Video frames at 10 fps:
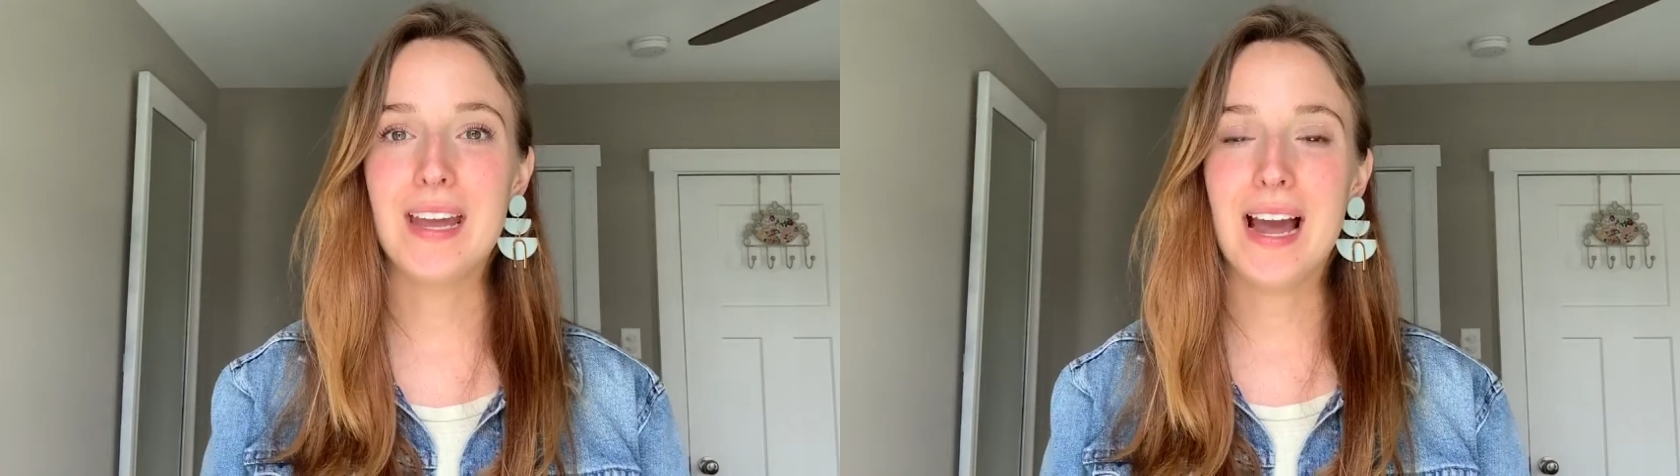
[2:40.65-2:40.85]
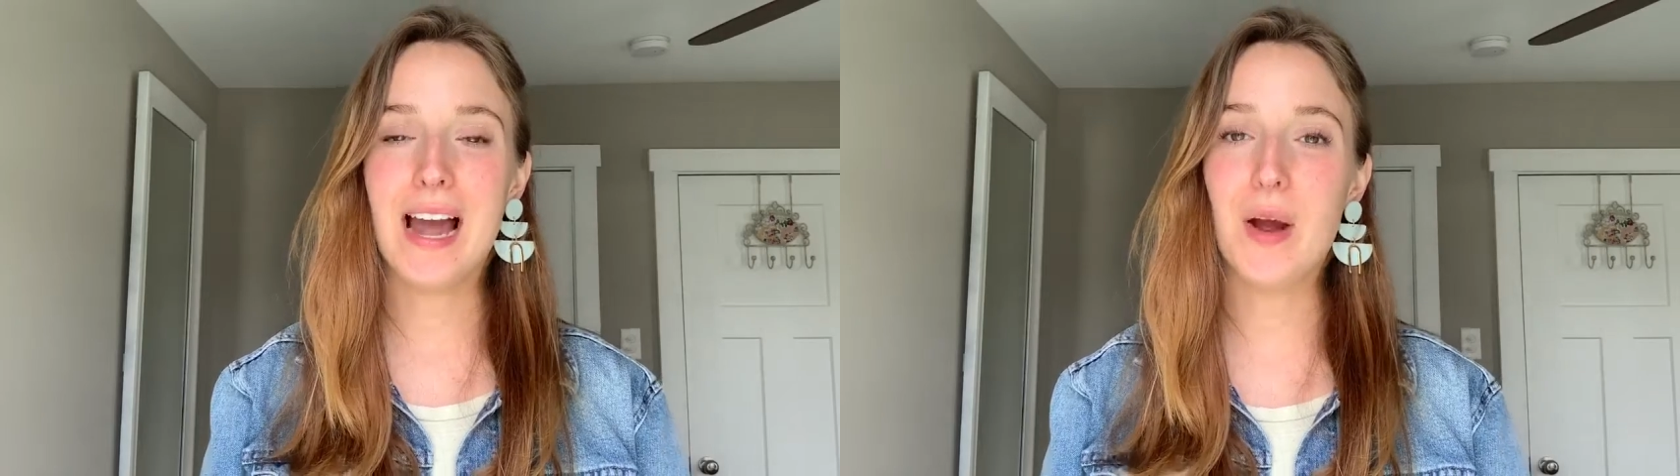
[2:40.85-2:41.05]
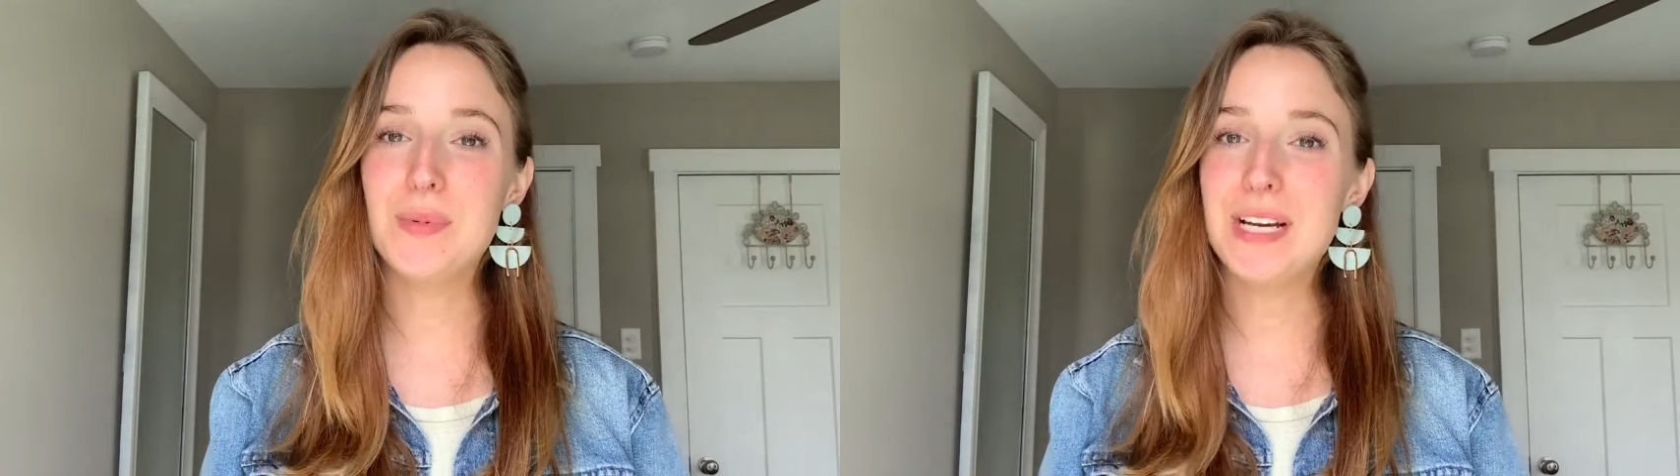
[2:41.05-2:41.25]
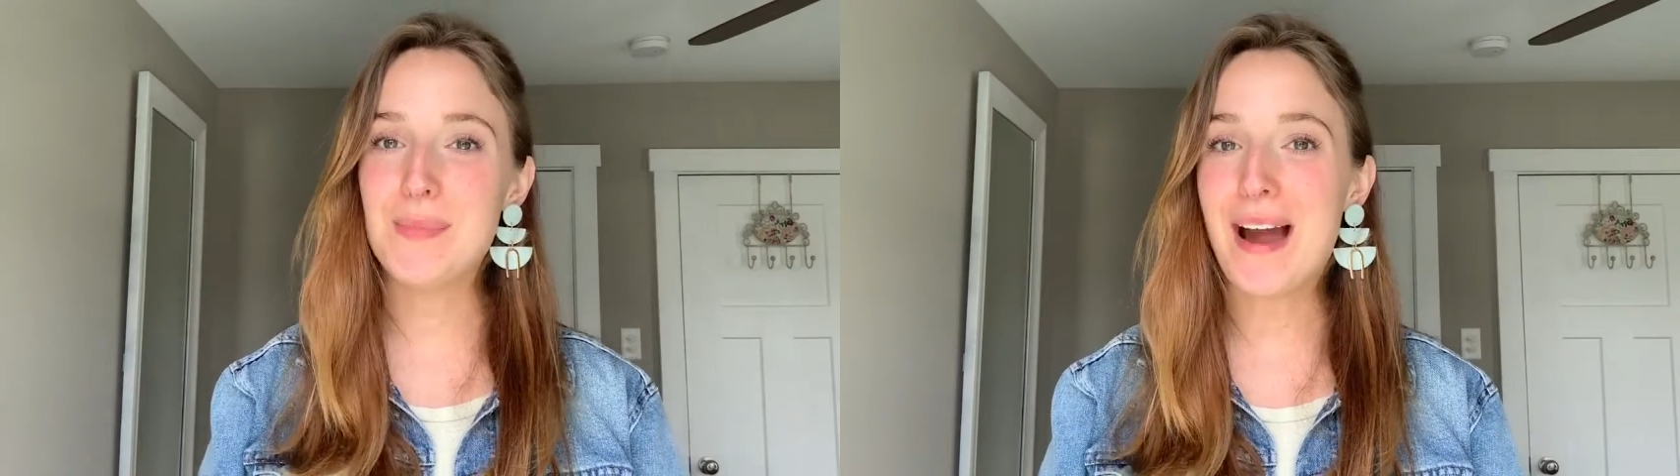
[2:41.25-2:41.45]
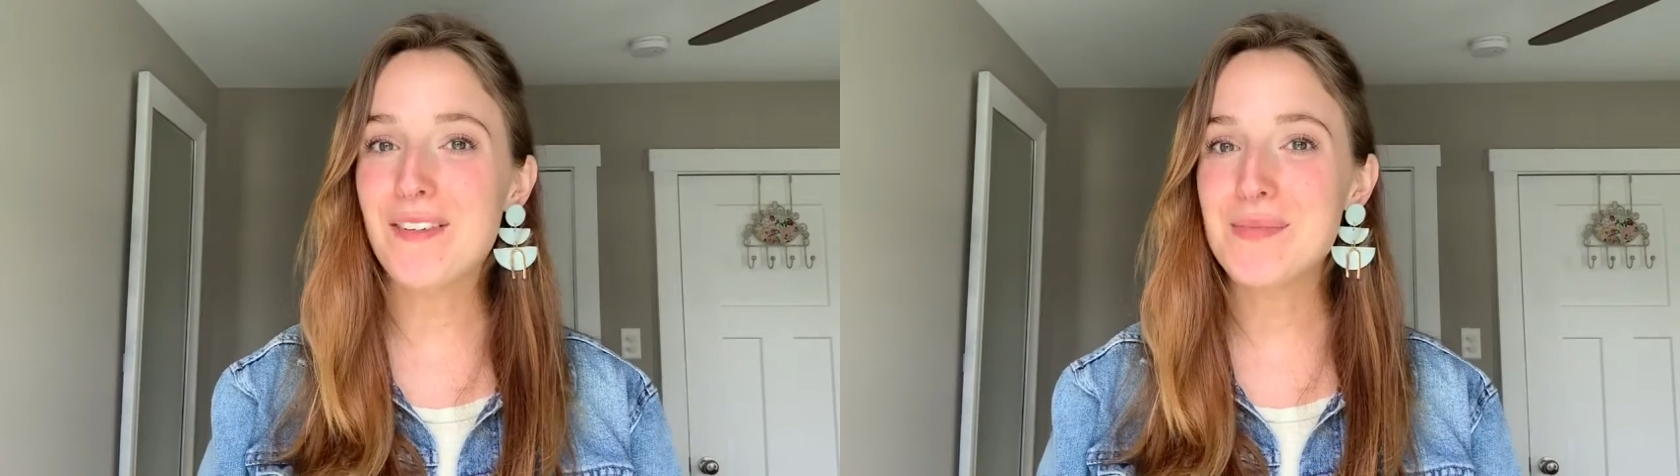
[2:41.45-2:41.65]
I hope to hear
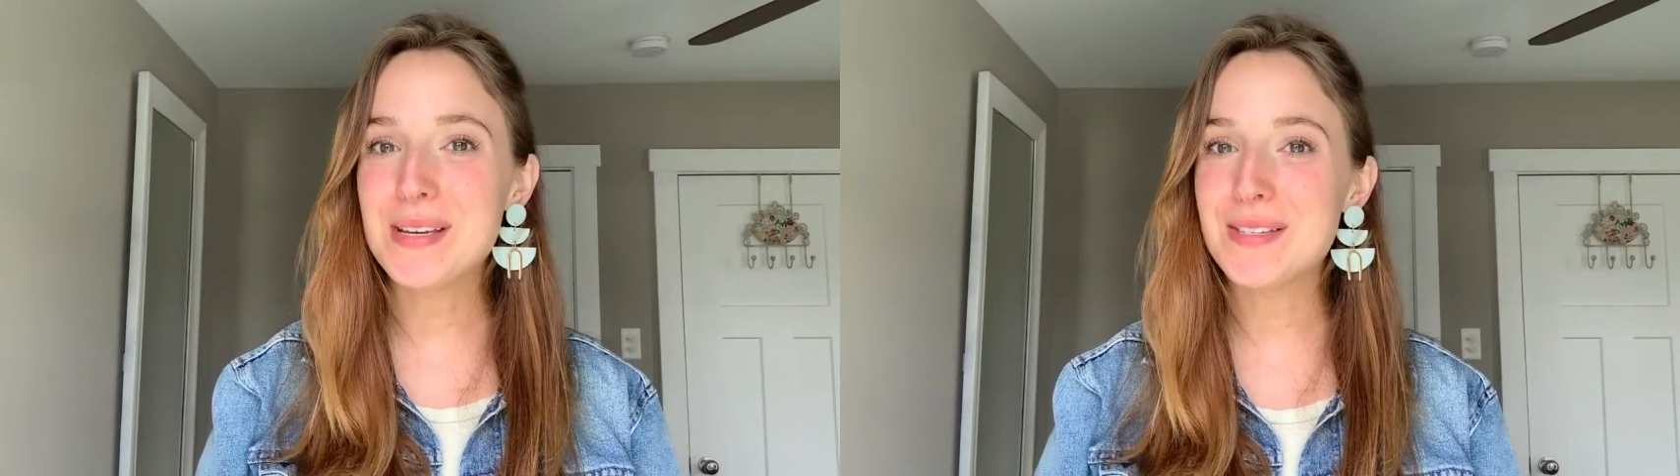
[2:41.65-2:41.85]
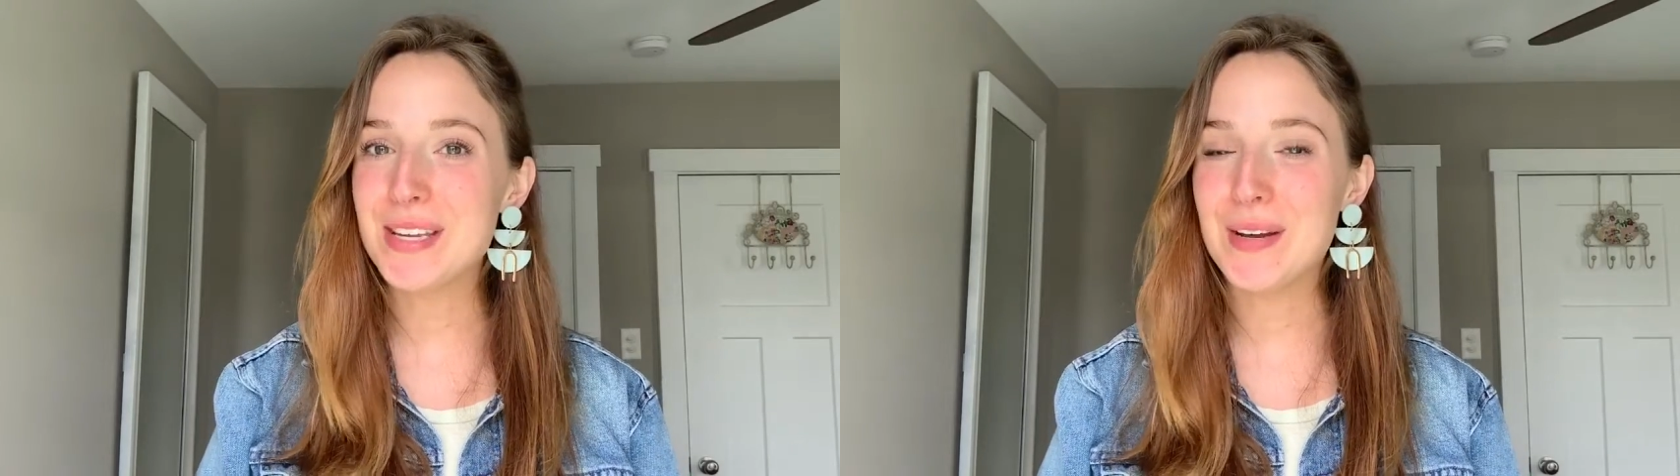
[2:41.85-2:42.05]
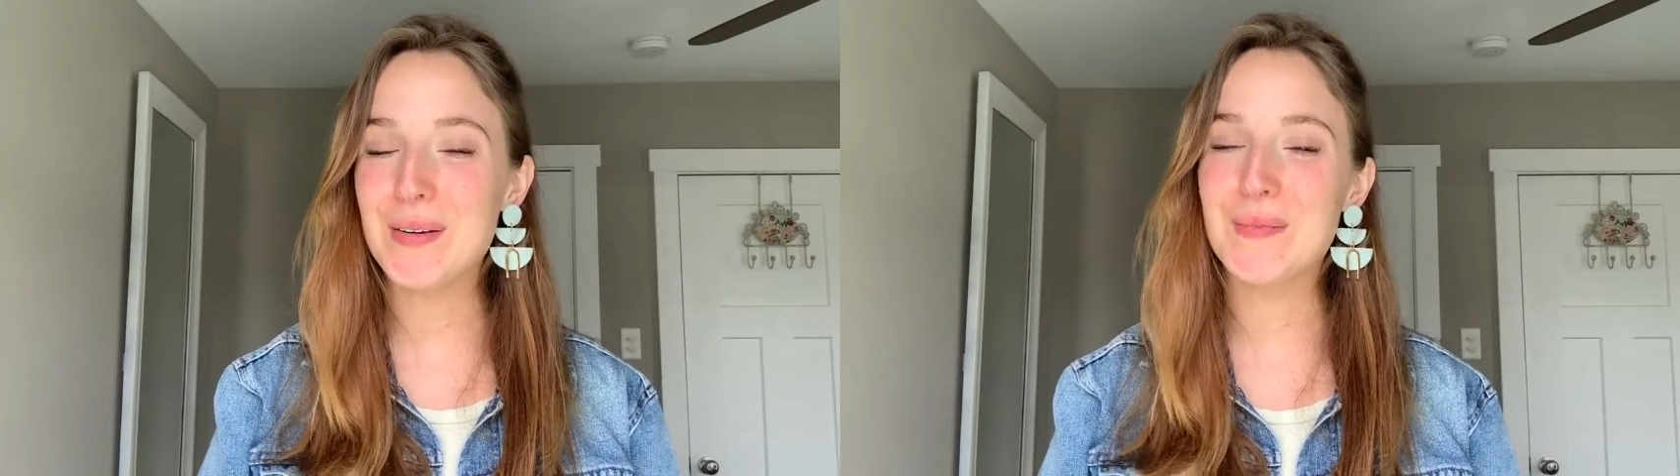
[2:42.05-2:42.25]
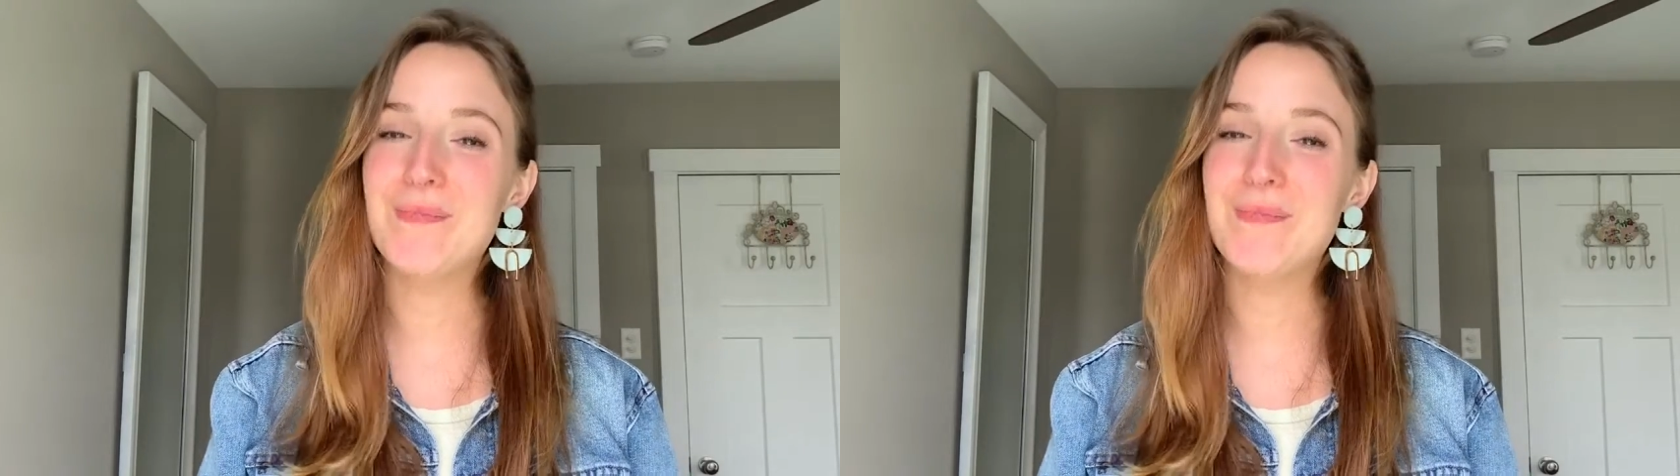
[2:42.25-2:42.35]
back from you soon.